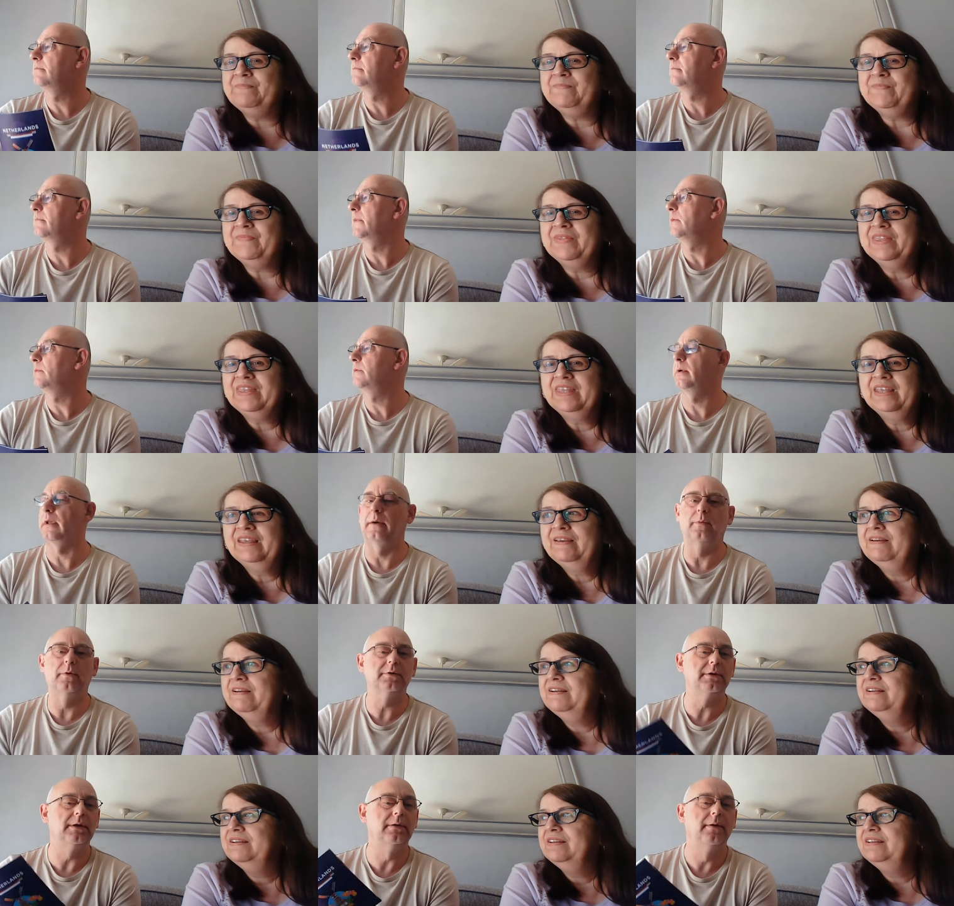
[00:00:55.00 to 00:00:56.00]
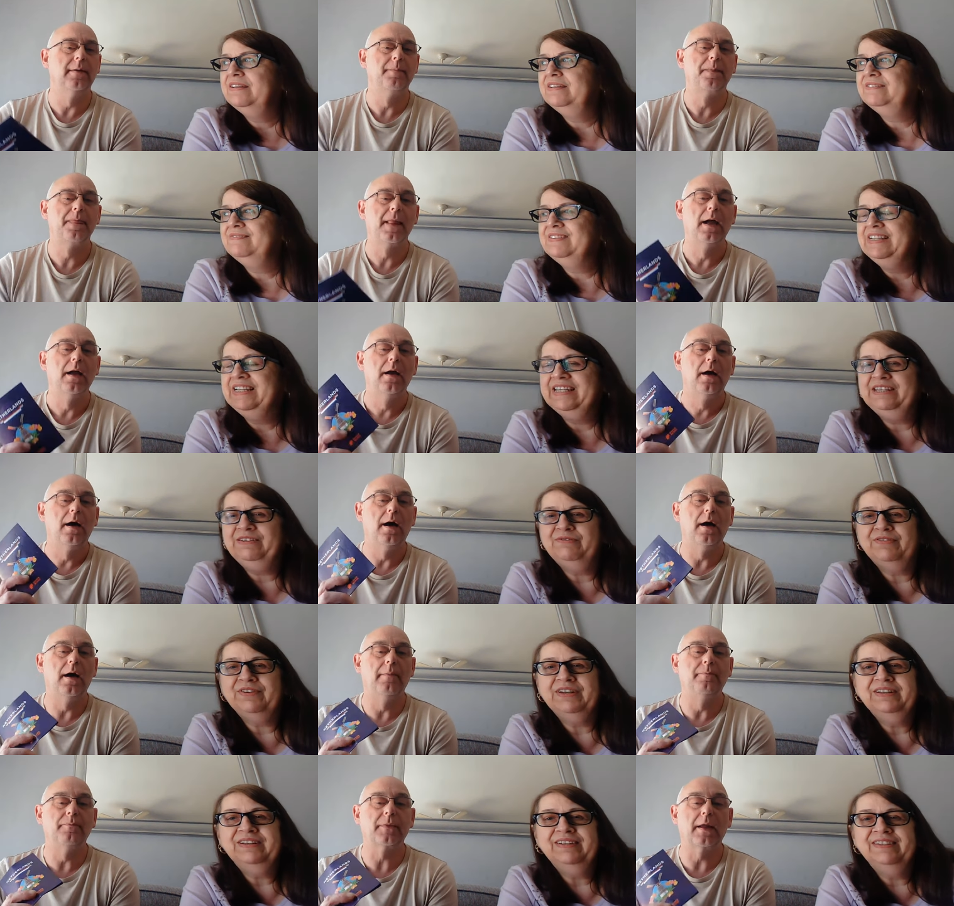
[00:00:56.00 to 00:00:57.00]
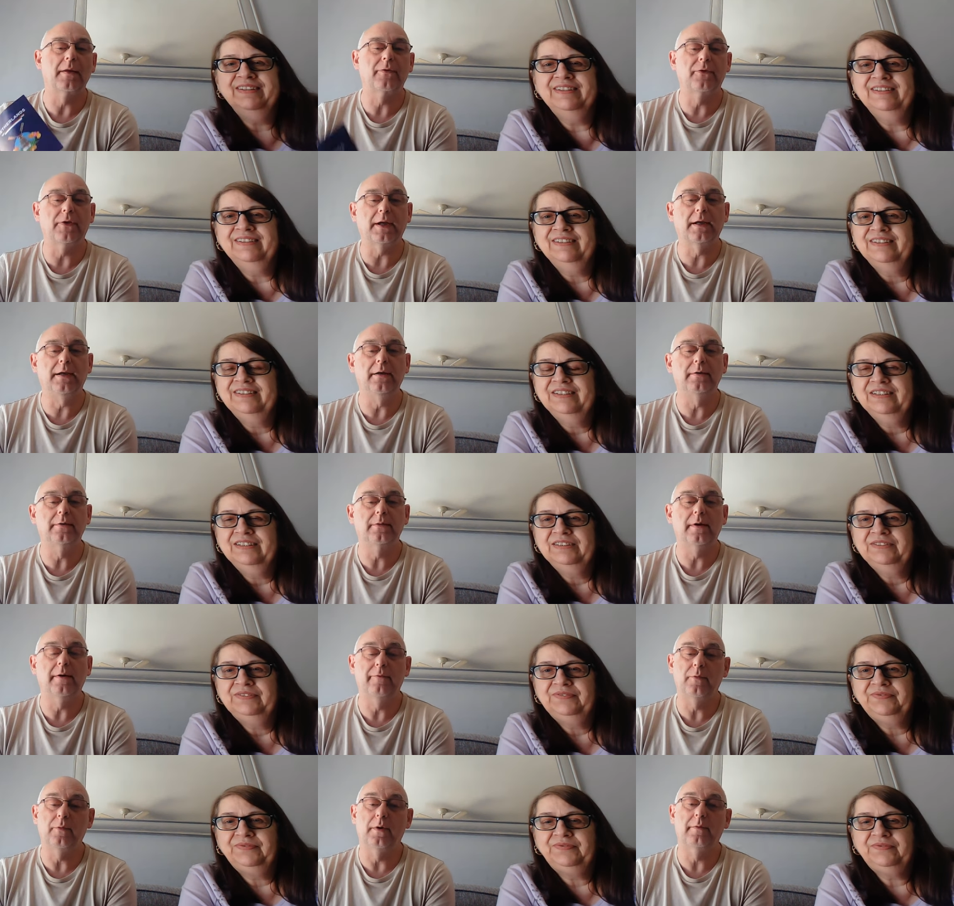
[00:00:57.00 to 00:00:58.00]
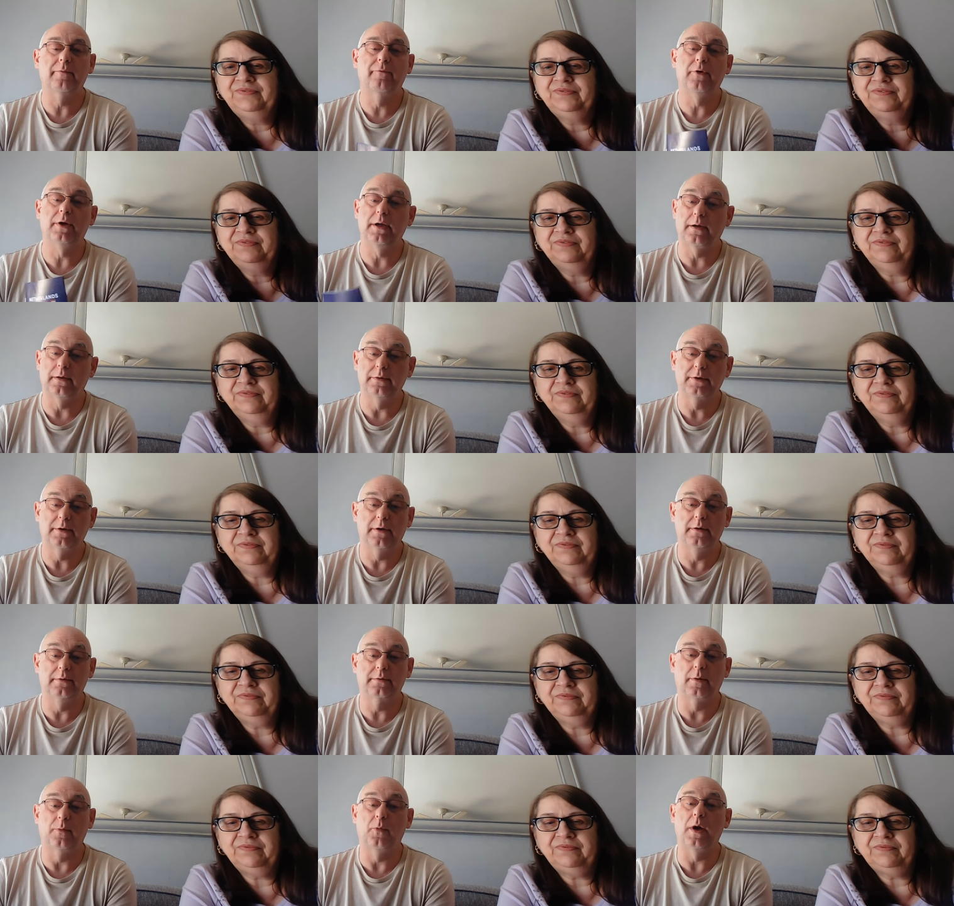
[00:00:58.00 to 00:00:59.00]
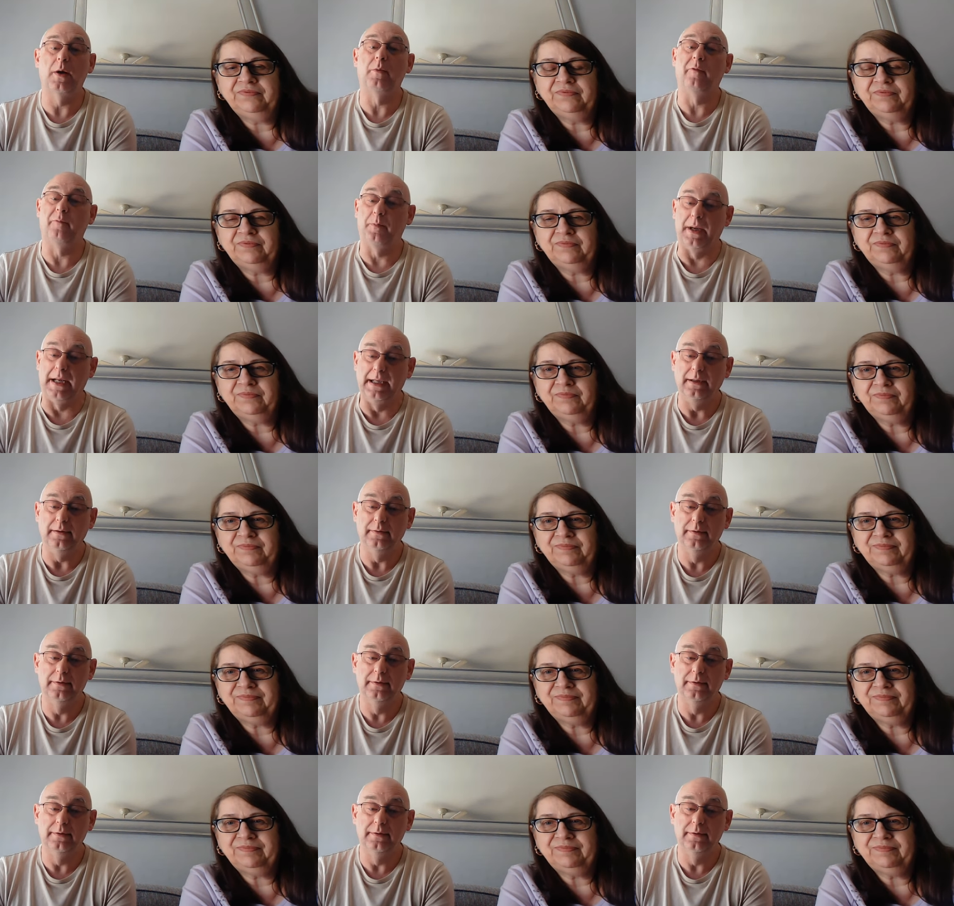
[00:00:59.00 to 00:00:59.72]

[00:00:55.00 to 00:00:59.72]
Speaker 1: that wasn't. Um, thank you to everyone for your concerns on where we've been.